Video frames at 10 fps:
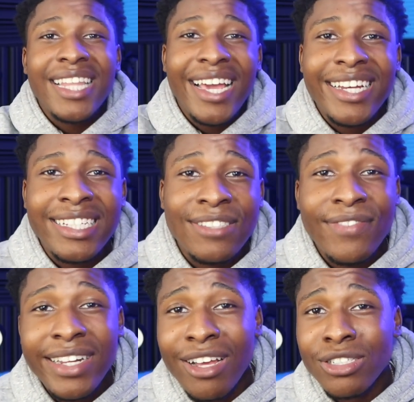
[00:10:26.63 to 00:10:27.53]
like this
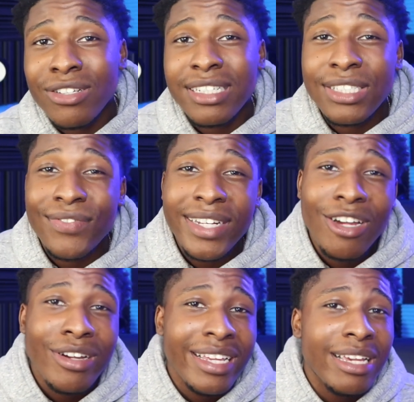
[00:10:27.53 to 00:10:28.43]
video so this
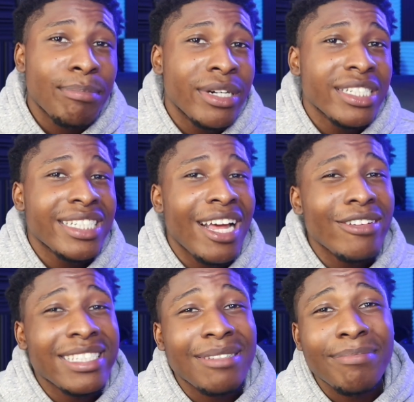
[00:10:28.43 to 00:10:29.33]
video can get pushed
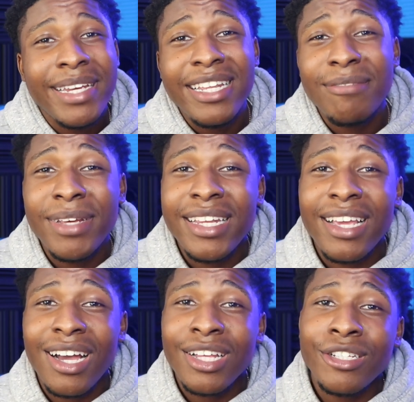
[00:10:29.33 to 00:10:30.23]
out to many,
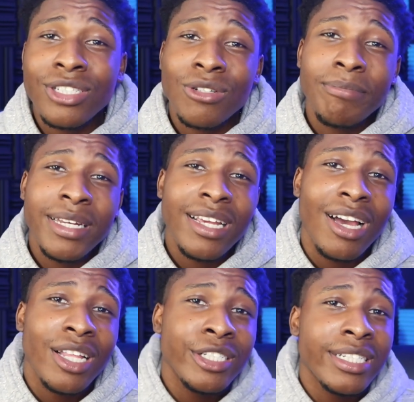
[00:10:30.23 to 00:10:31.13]
many others, so many
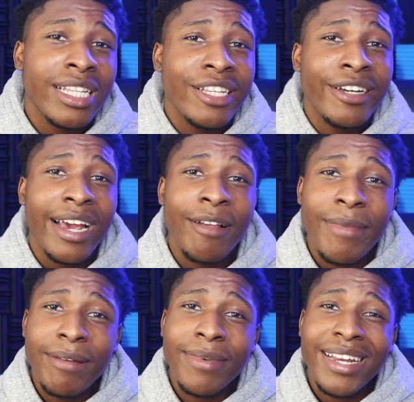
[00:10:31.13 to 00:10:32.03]
others can learn how to
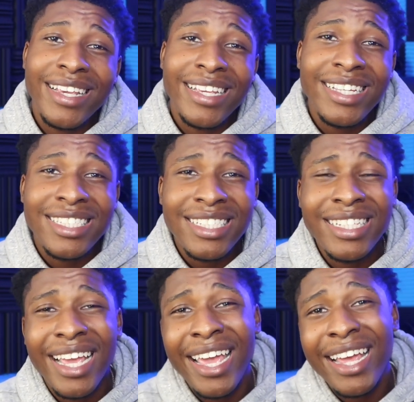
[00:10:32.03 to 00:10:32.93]
make money
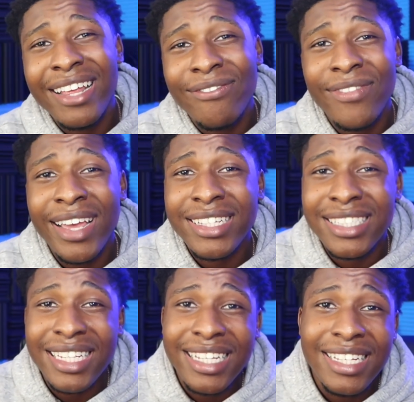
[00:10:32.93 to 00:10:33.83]
easy and
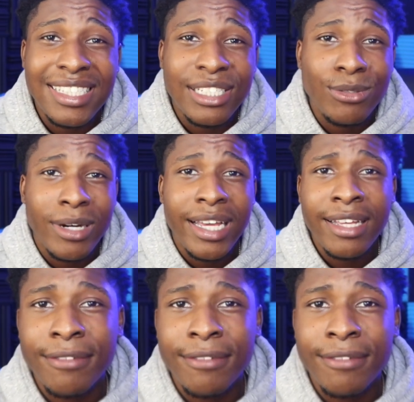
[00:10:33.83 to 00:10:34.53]
invest the easy way.